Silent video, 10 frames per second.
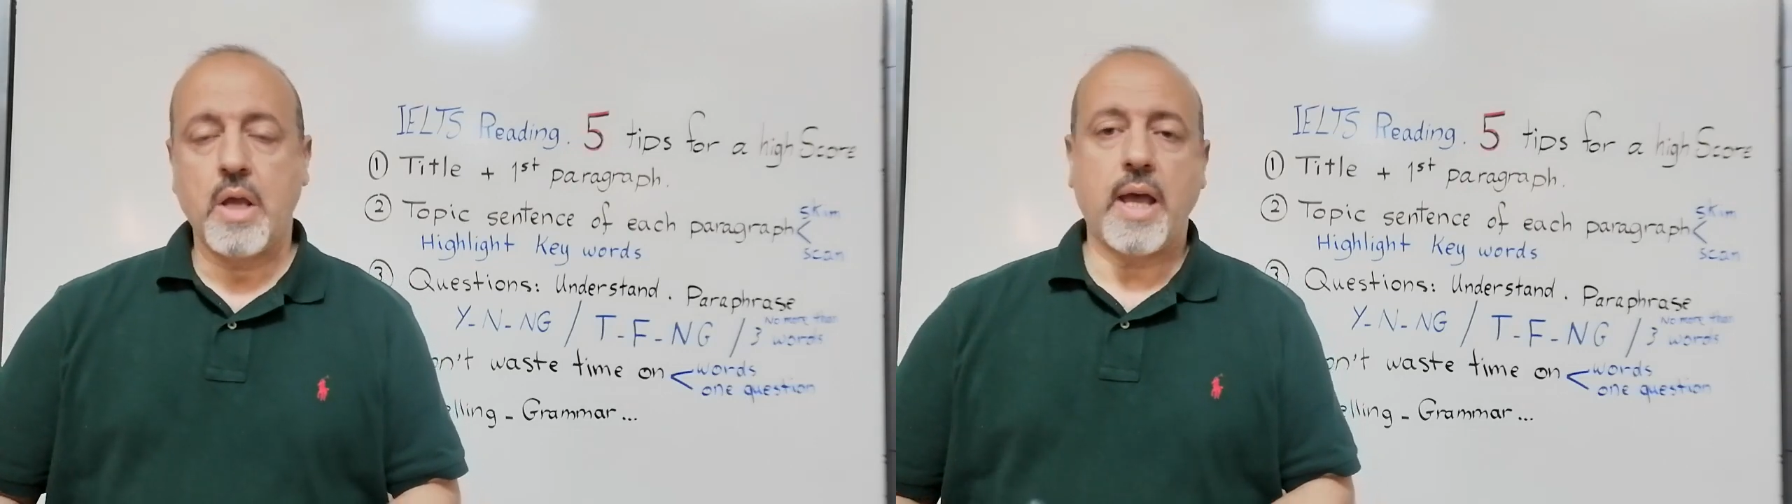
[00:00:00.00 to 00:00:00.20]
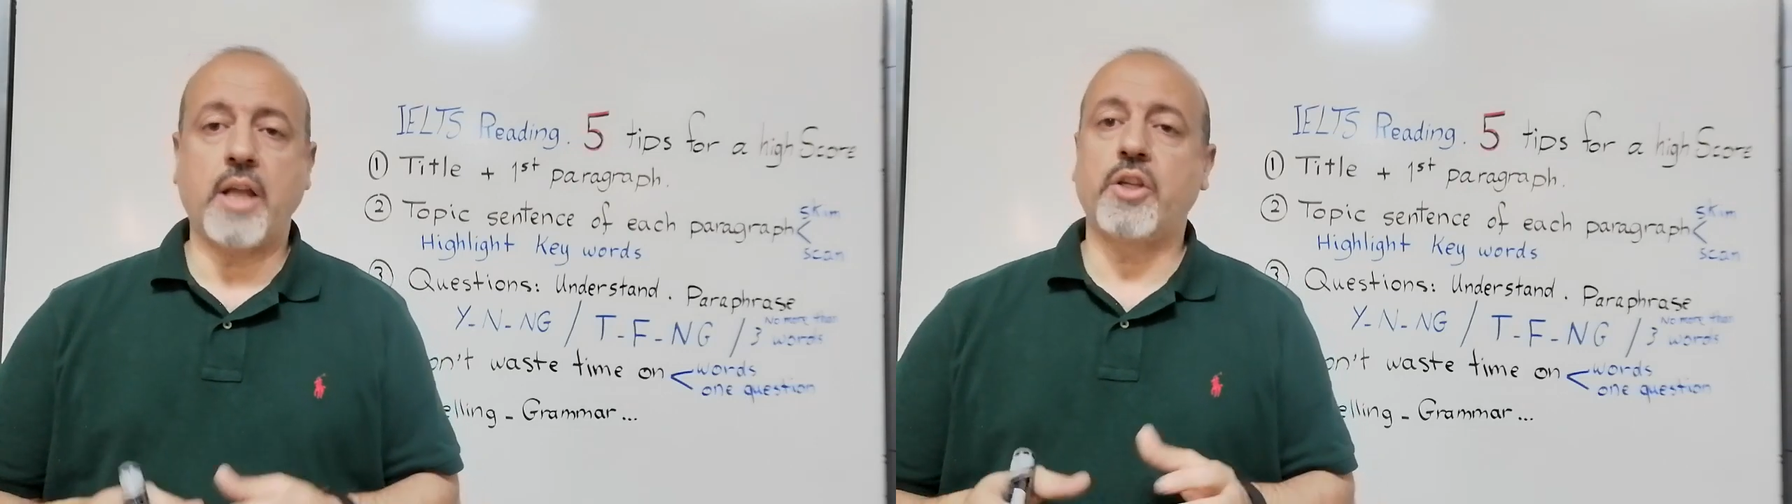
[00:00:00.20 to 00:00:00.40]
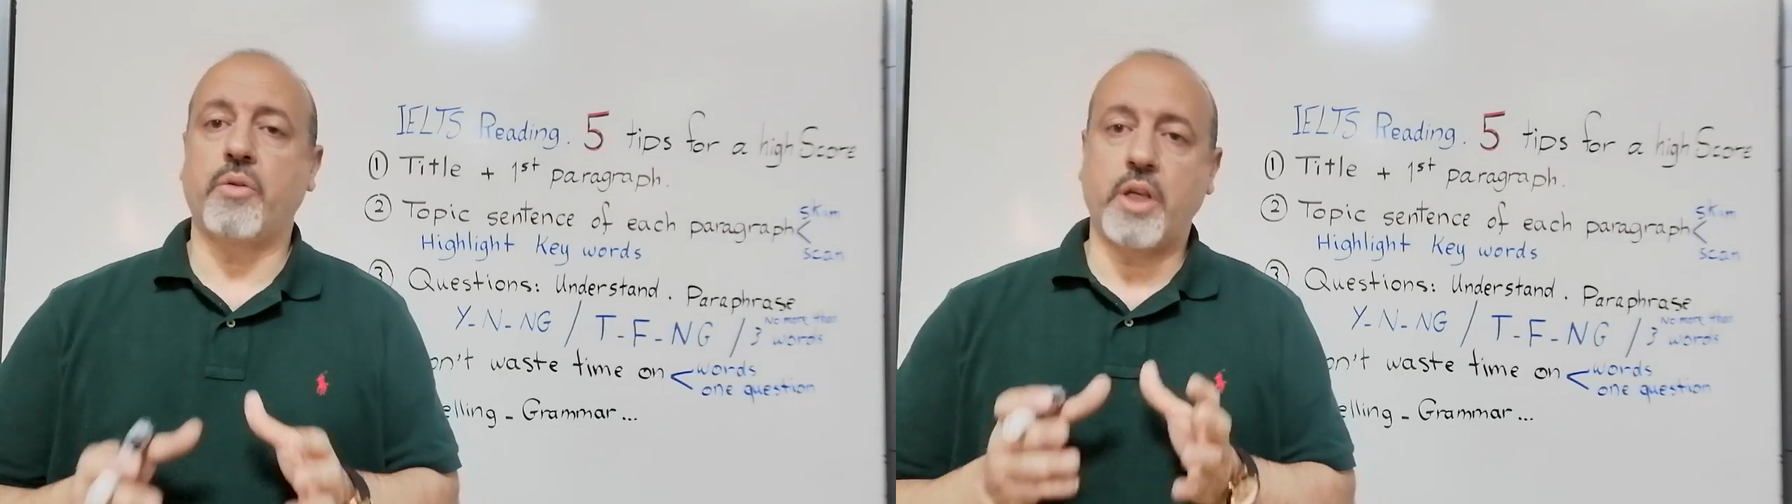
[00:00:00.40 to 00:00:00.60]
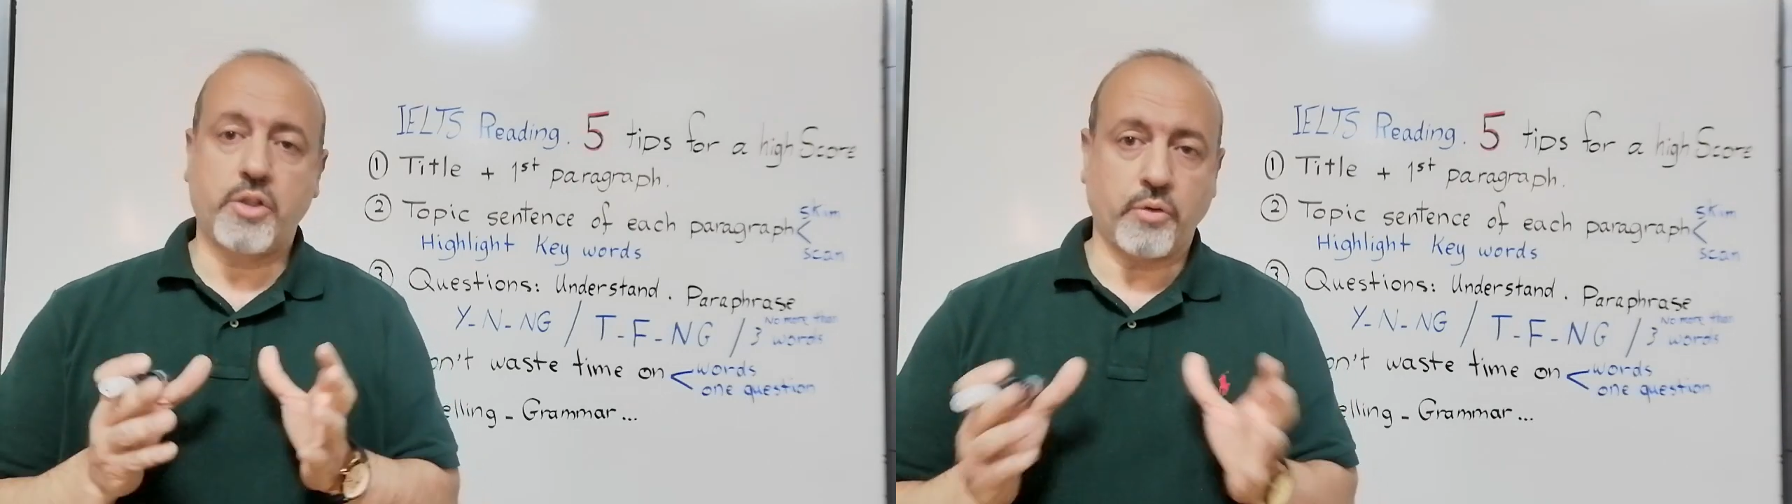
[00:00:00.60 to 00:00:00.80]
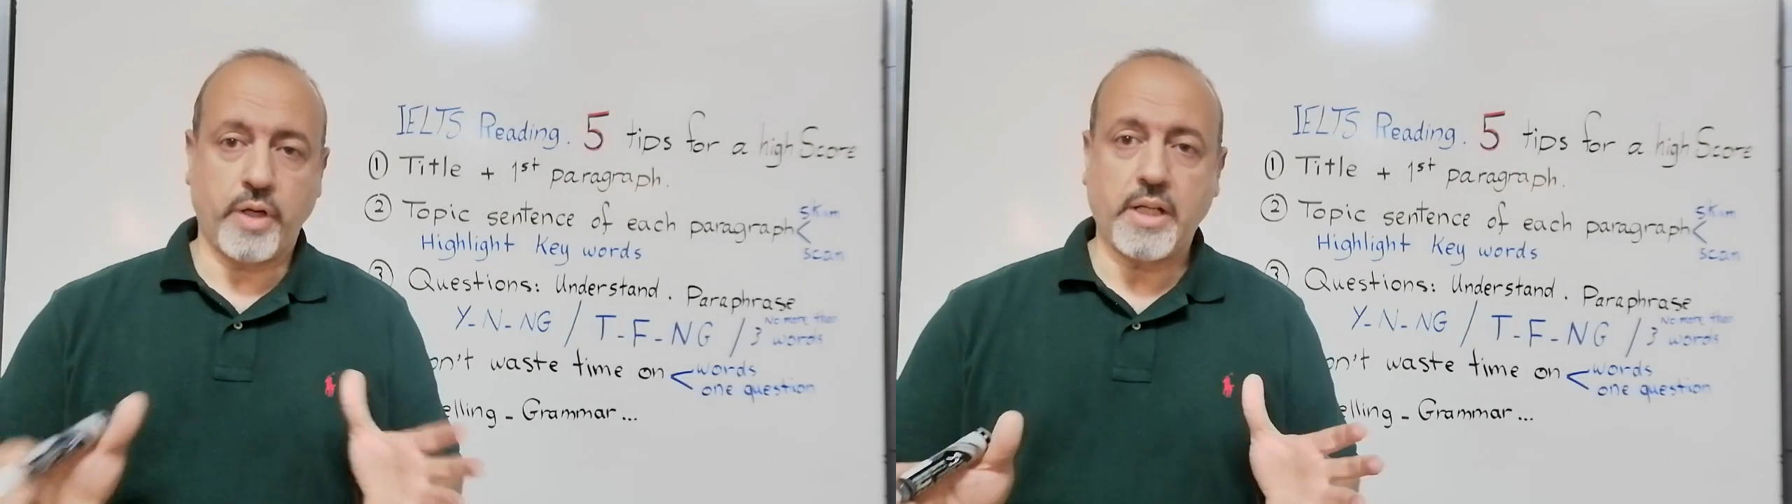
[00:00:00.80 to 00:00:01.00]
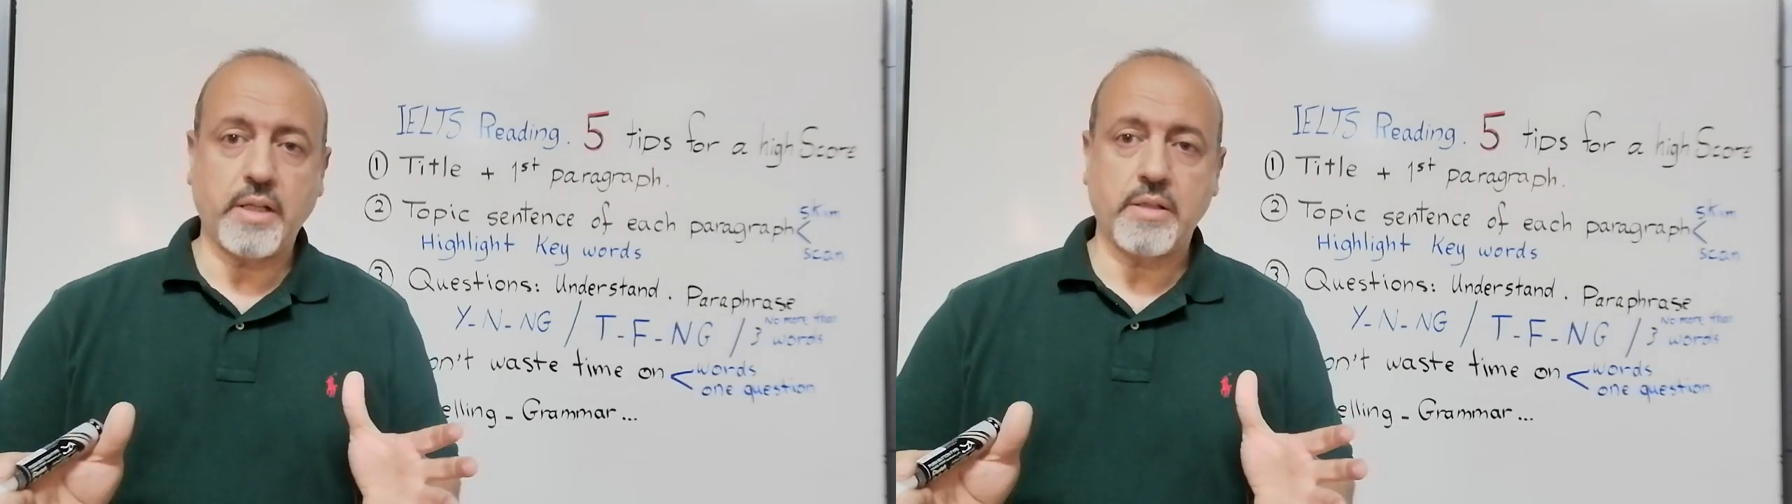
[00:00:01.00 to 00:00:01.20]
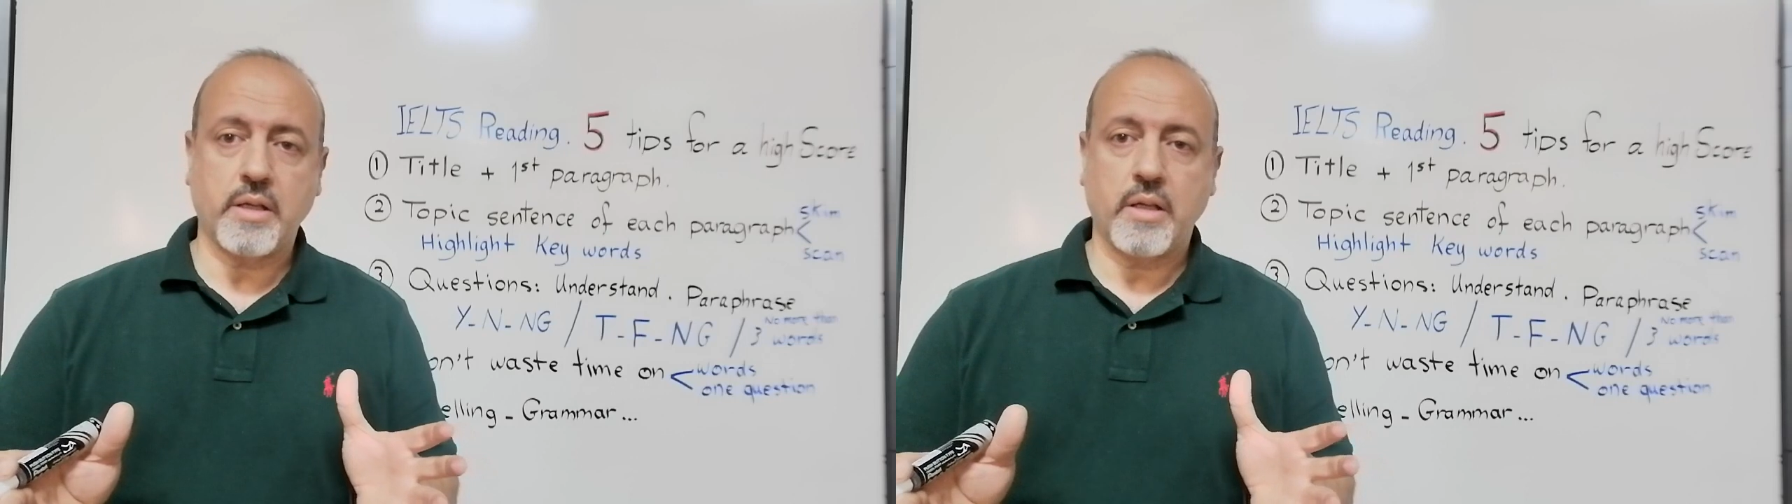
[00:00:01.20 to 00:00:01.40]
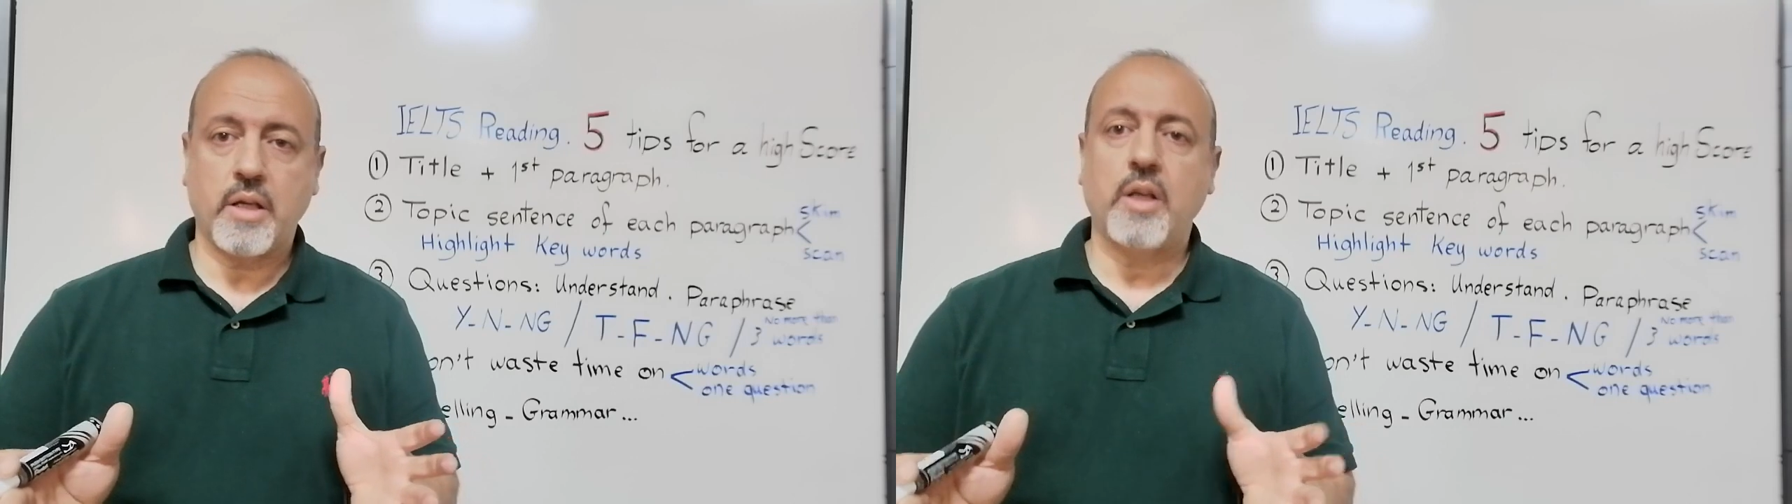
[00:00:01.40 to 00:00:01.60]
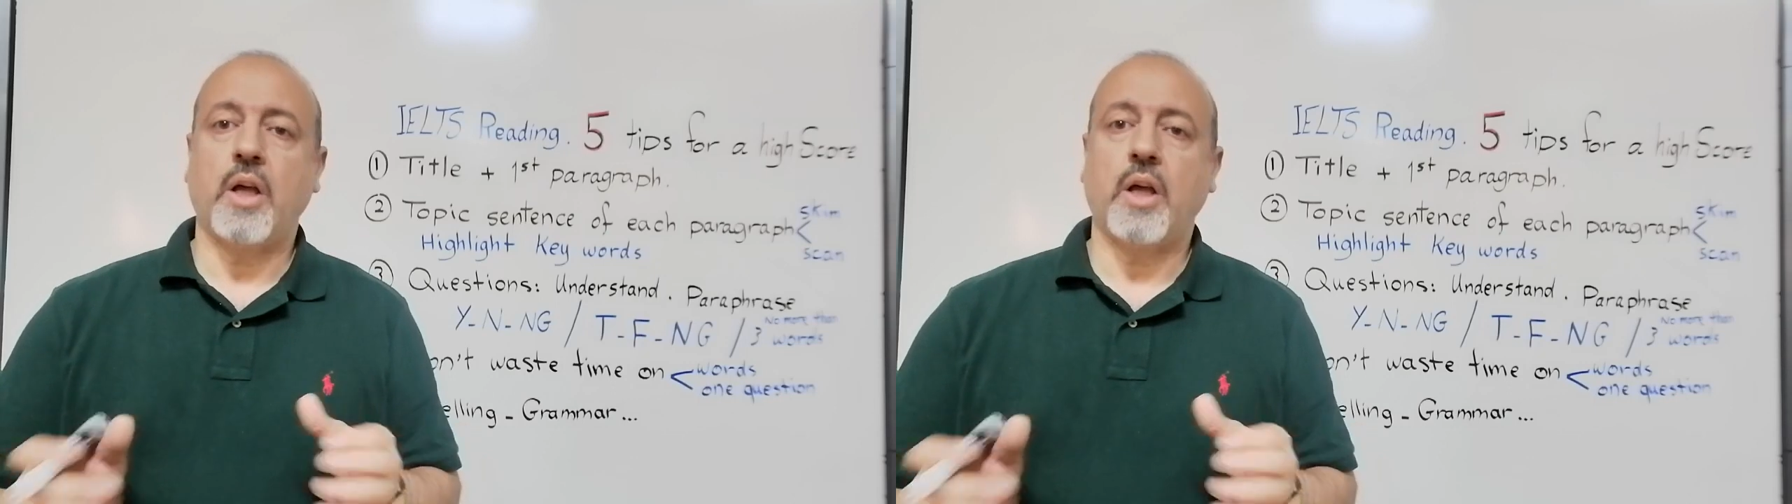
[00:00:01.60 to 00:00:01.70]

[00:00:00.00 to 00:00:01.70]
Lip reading: And you need to read it,